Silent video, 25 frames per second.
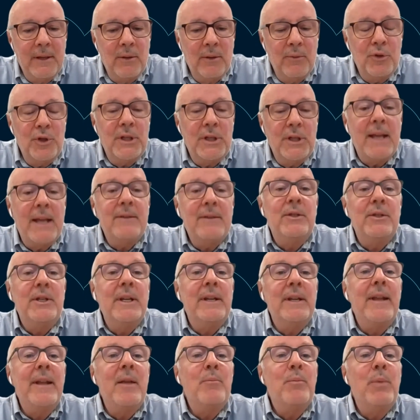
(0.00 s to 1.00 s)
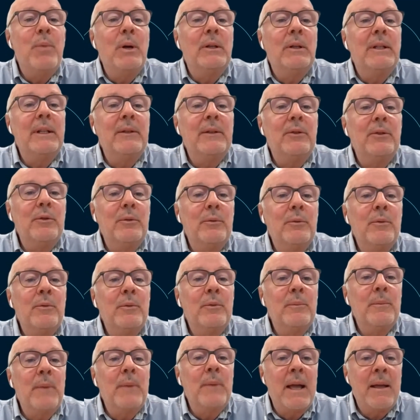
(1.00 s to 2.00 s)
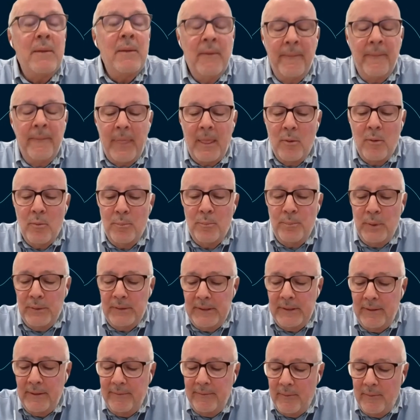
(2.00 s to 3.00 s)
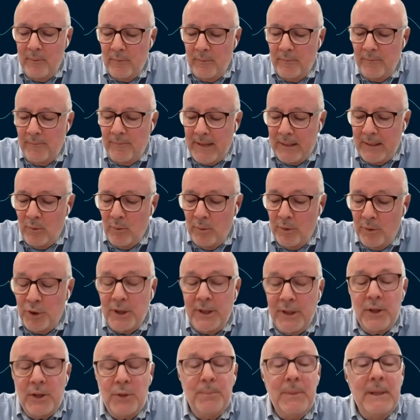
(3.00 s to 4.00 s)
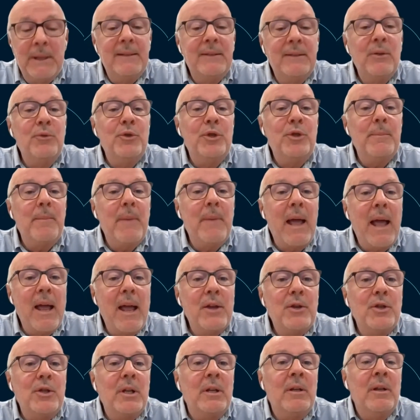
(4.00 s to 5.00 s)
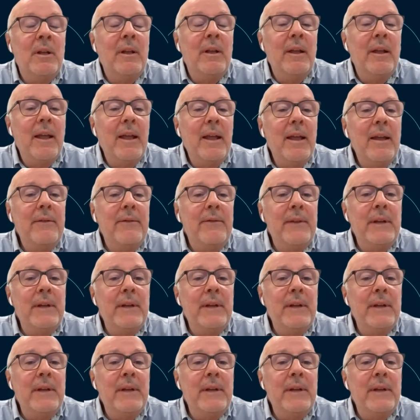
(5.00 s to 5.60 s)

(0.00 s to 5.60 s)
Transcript: we do expect a dilution of SG&A, therefore a potential